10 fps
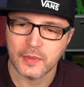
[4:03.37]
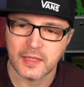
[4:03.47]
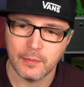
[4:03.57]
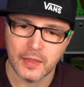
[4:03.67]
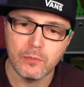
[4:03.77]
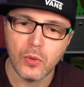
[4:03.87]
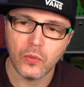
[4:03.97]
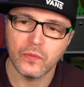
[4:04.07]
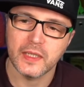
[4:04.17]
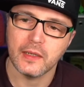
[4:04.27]
because there'll be
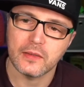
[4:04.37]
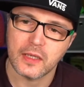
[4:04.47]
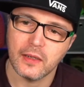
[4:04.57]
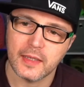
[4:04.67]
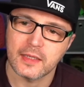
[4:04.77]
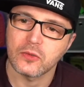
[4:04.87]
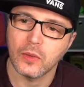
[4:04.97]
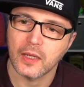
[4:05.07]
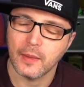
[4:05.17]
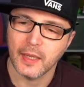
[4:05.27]
more videos like this
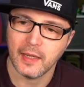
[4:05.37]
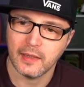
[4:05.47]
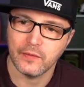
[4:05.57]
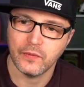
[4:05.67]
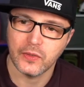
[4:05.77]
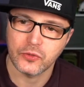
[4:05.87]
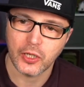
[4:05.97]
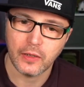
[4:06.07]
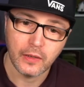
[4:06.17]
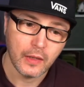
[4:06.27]
one coming out in the
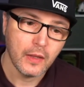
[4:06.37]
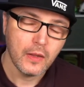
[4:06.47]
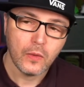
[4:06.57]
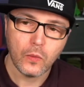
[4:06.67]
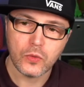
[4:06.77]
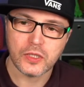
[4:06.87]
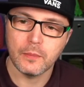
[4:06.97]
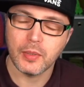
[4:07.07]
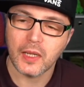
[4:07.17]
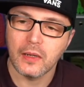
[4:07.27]
future.
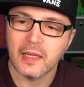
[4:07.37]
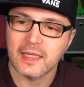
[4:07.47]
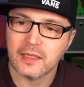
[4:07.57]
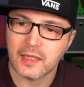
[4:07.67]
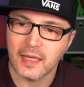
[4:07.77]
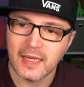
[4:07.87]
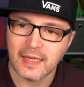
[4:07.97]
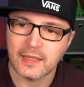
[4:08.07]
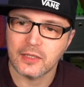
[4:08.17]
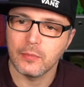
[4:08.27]
Also below there's the
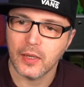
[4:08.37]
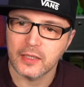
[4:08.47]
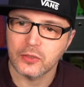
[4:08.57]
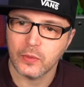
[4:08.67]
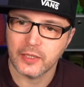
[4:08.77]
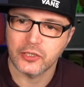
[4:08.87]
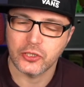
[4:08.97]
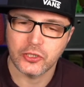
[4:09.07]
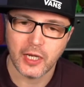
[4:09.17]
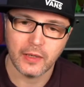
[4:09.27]
link to my
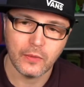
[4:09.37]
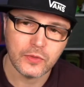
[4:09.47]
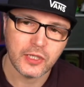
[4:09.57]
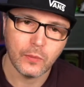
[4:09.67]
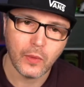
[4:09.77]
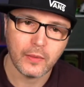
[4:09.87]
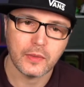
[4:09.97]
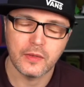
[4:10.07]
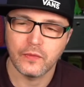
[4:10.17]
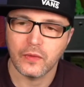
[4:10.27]
Twitch channel, so you're
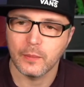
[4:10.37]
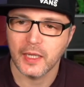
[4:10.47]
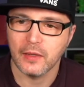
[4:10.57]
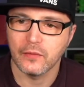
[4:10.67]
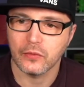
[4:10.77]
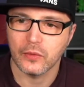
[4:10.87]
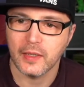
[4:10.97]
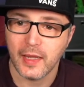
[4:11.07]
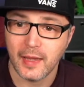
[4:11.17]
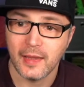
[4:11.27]
welcome to follow me over
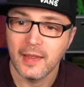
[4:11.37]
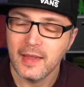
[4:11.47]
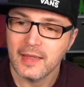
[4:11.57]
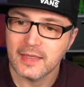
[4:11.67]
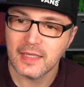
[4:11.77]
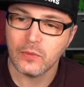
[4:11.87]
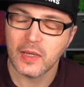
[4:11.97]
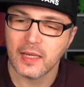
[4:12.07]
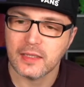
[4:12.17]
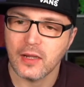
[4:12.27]
on there. Until
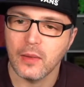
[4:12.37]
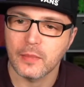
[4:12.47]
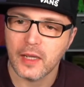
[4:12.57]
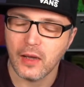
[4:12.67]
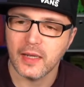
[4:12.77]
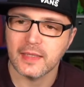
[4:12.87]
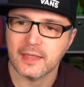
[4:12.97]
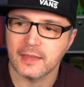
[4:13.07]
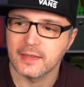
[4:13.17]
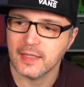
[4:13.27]
next time
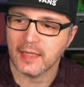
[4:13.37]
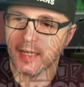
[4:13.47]
guys, take